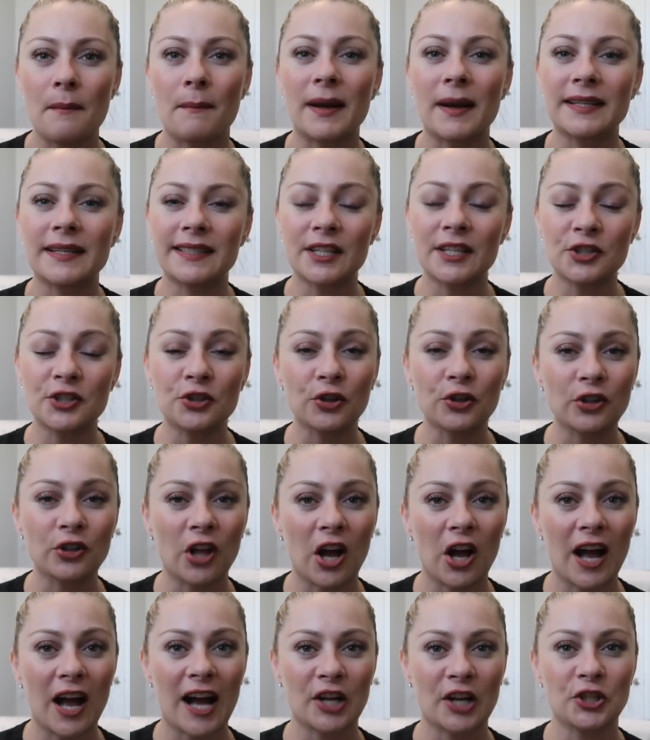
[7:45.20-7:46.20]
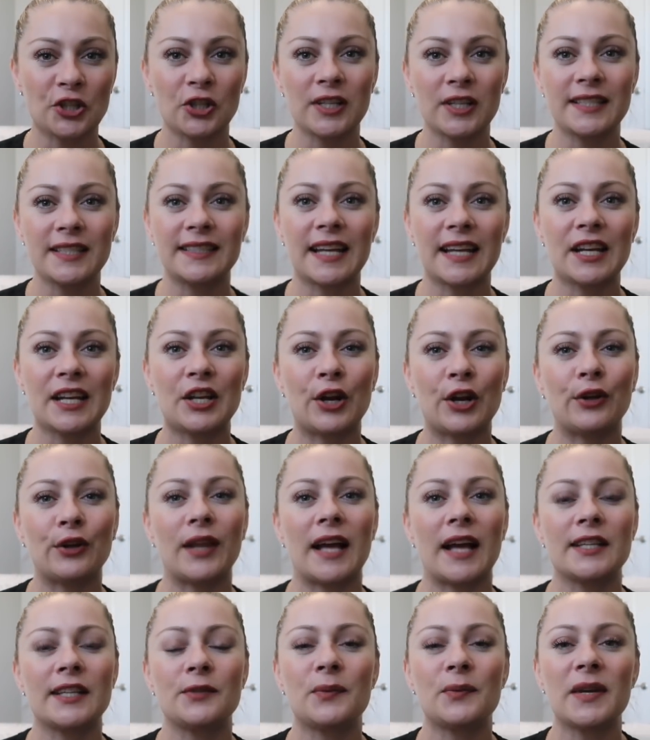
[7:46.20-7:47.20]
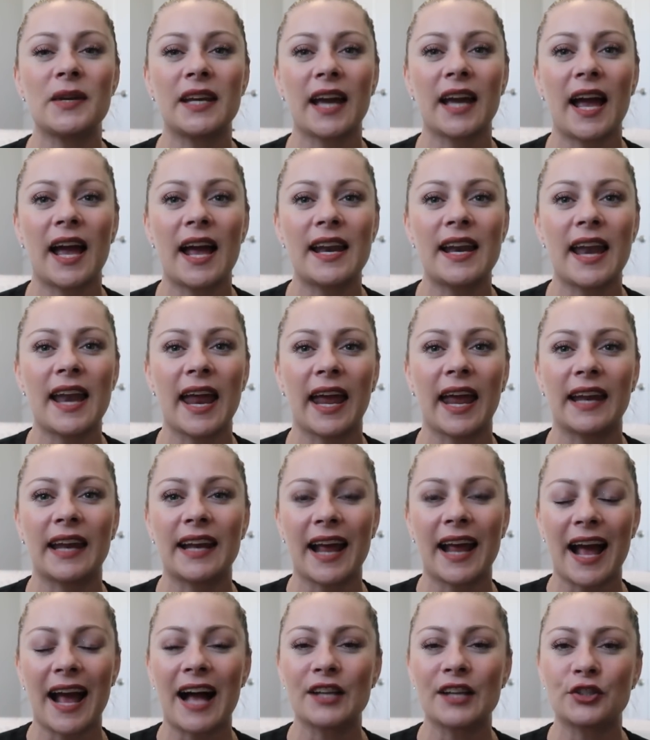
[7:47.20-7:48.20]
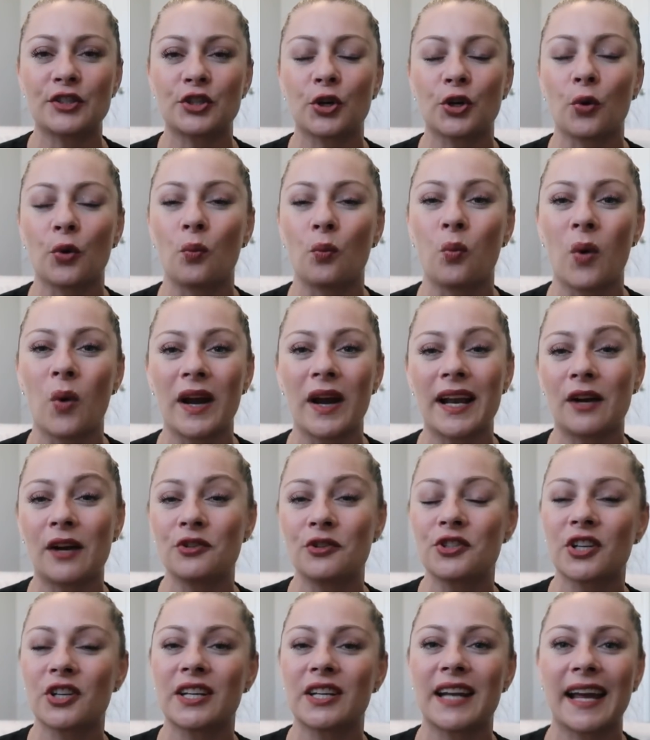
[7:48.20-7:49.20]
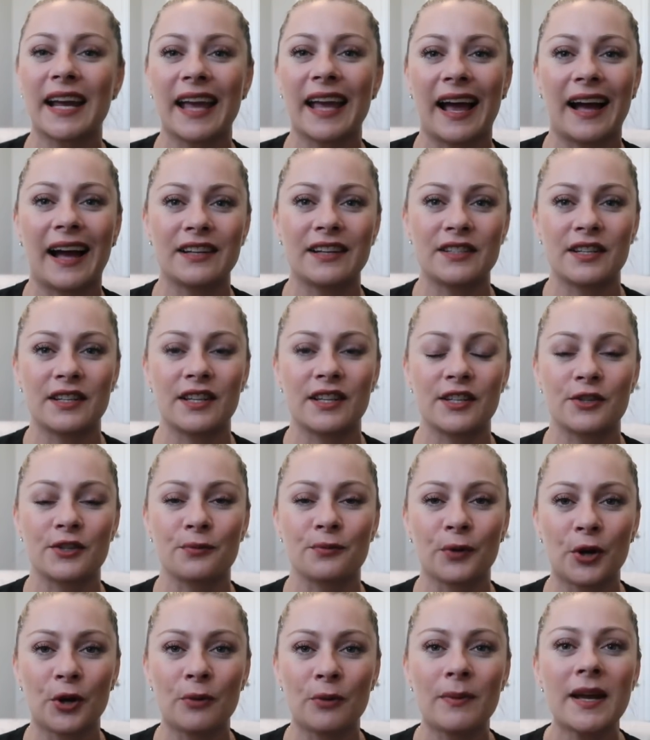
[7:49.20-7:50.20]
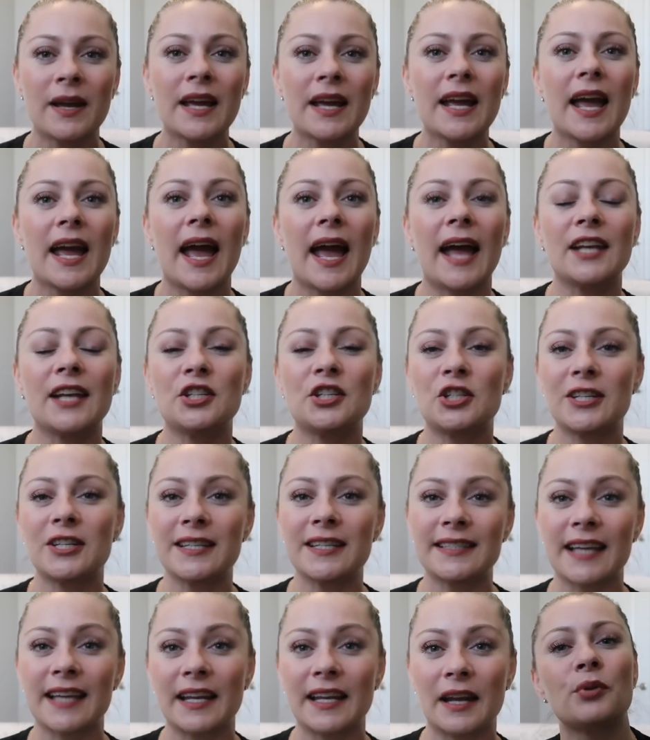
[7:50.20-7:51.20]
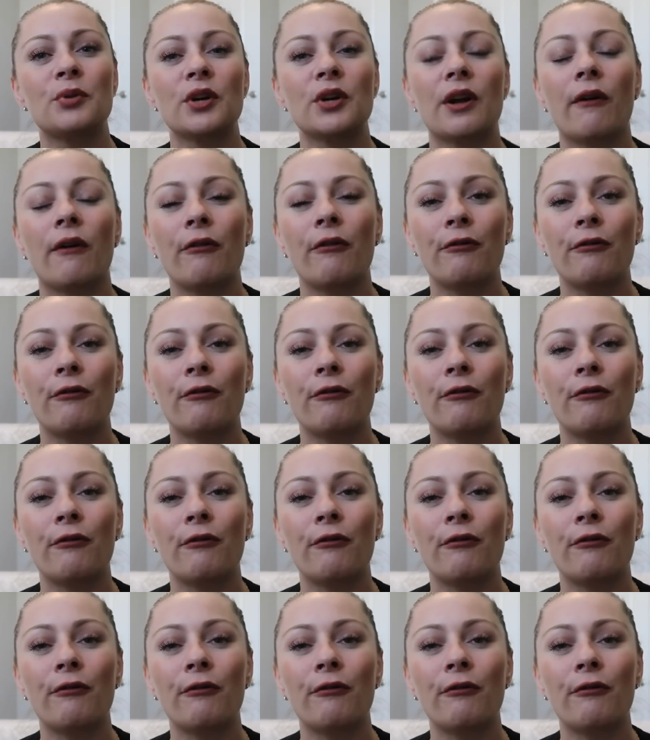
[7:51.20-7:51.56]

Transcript: My sister-in-law actually stayed here last weekend and I asked her what else can I add to this room, and she said put a